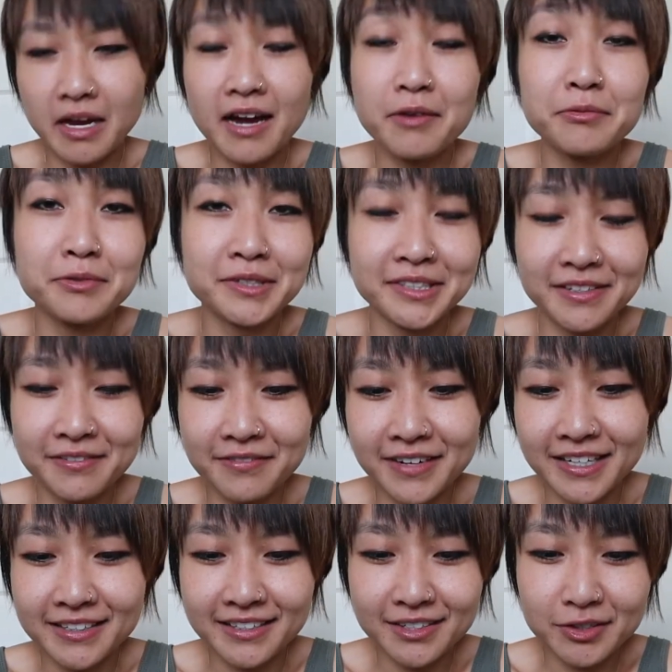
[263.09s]
I really
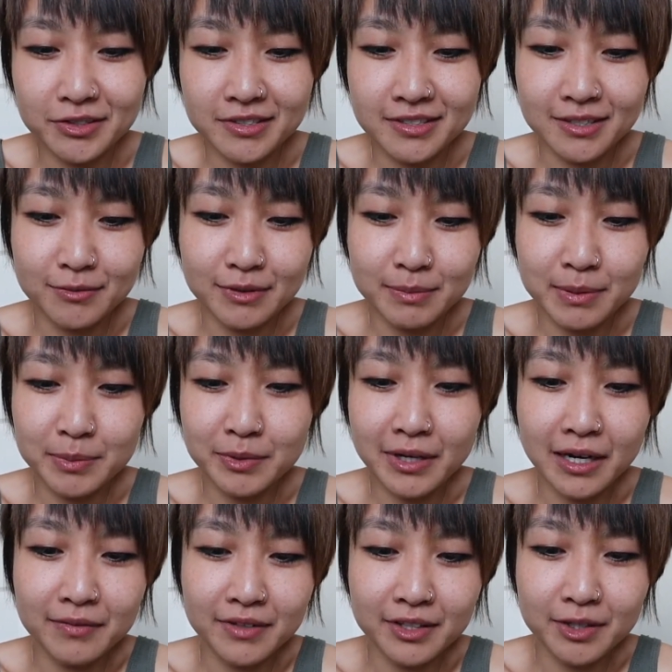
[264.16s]
find it interesting what people
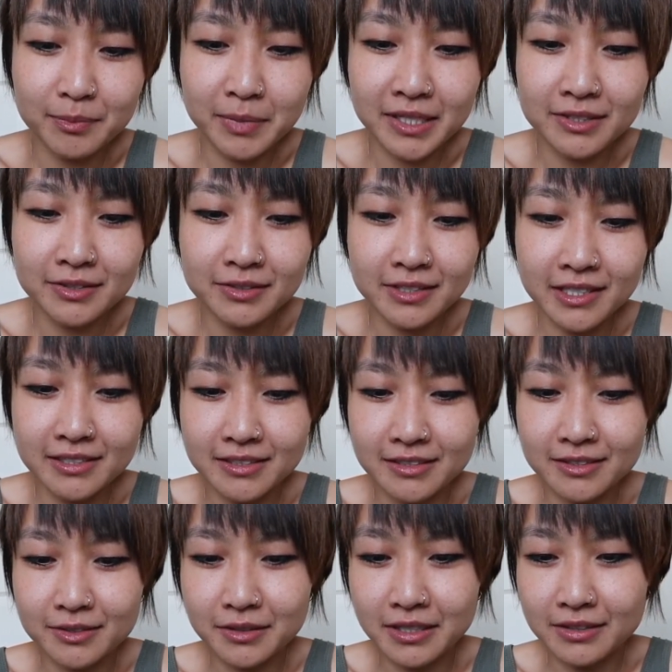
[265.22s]
have in their pencil
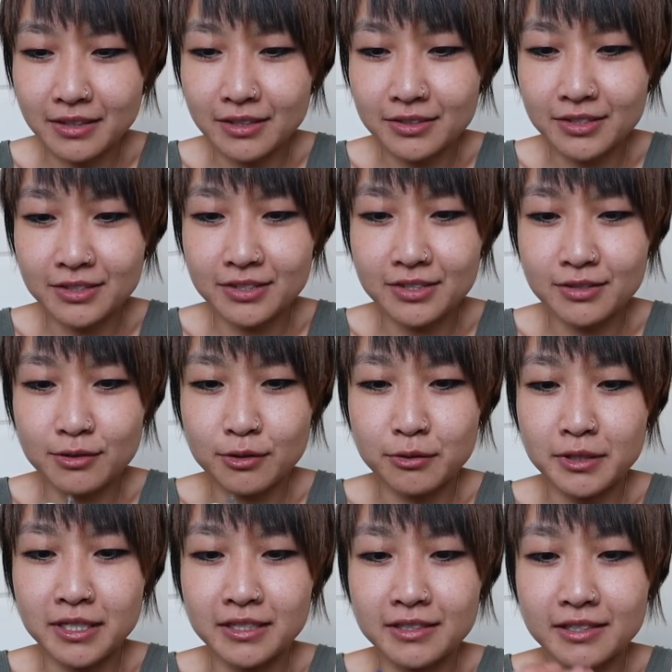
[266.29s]
cases, so I'll, I'll just
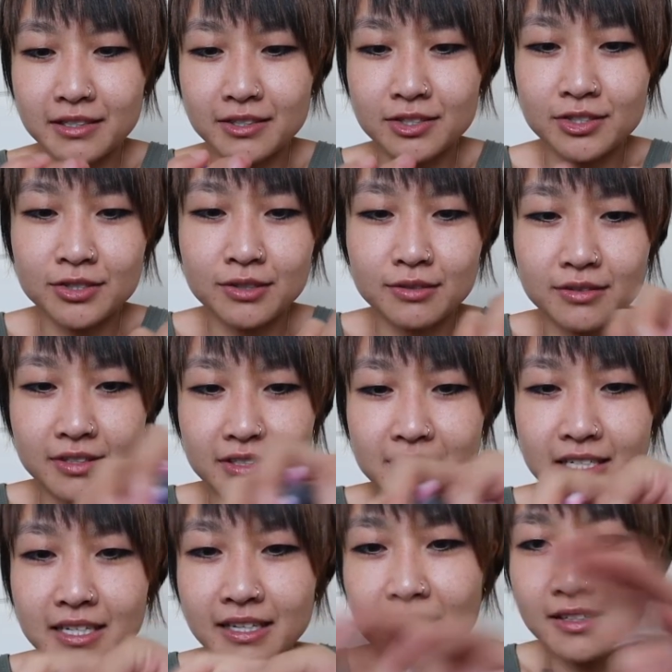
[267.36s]
quickly show this,
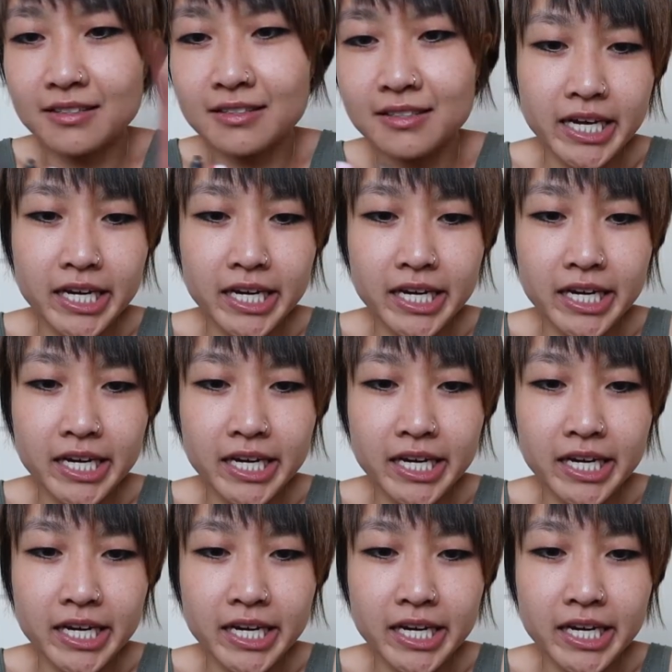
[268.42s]
I guess.